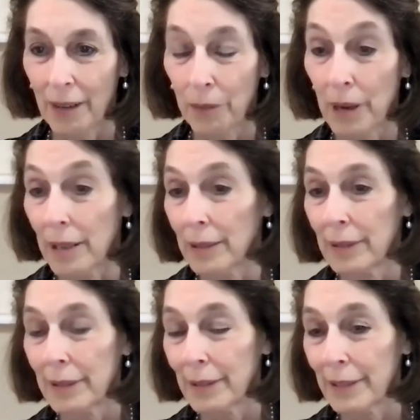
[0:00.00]

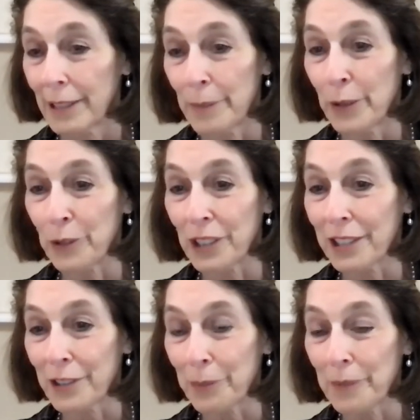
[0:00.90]
Well, the immune
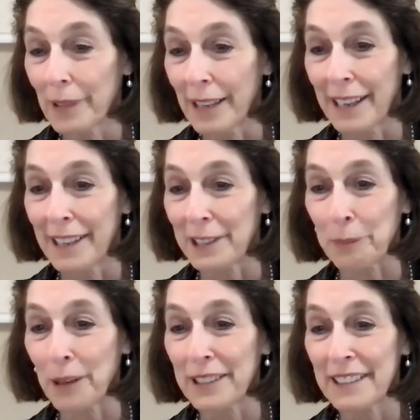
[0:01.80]
system is
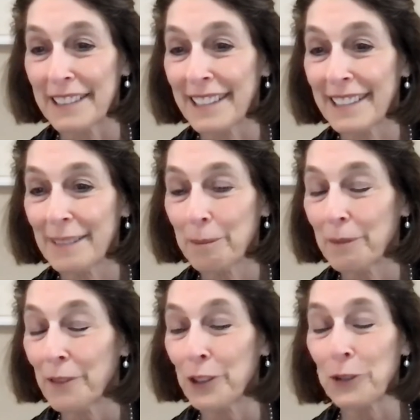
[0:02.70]
present in
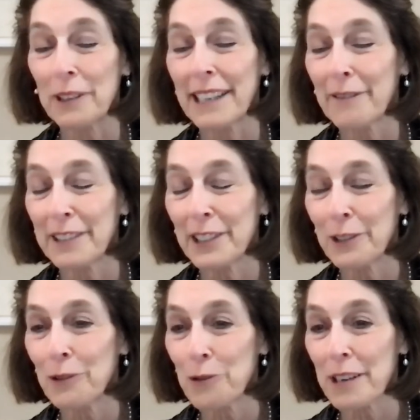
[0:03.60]
virtually every
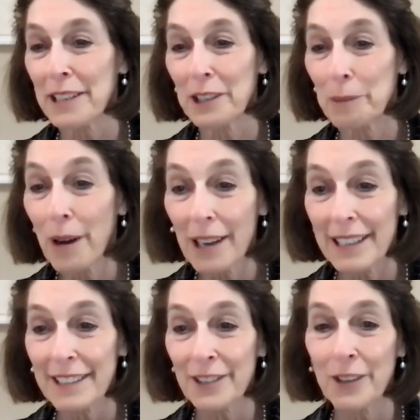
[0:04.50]
single organ in the
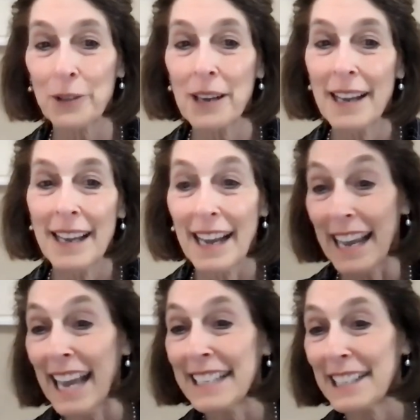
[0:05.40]
body. So I
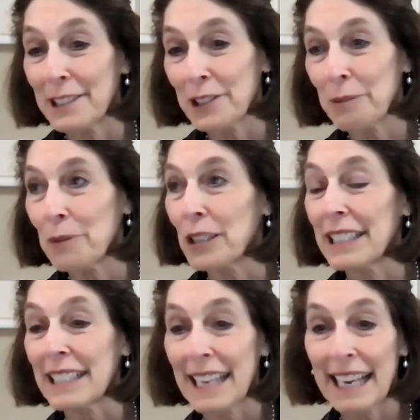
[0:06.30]
had done some
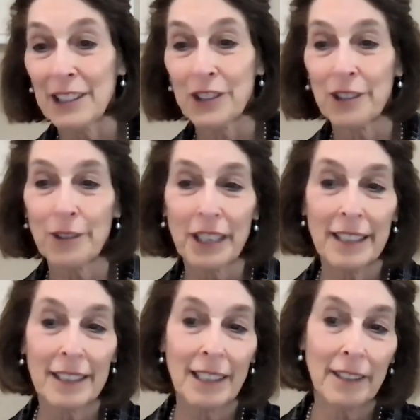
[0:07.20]
work in cancer,
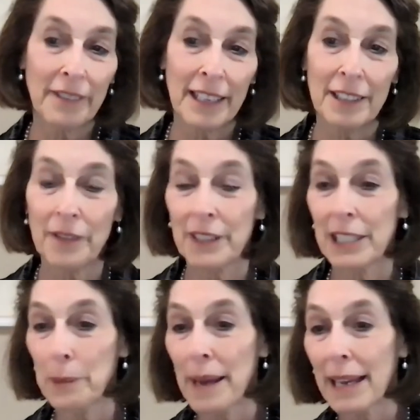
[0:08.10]
looking at the effect of
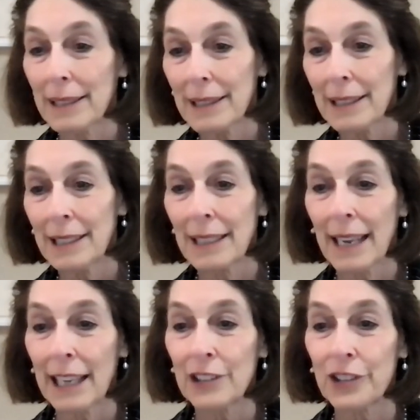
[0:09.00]
TBAT in
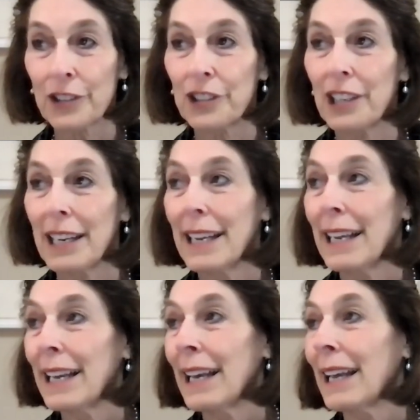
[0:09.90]
cancer
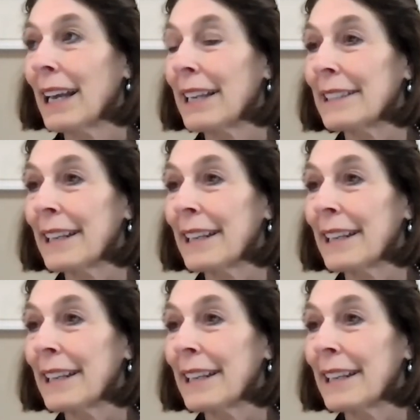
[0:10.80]
and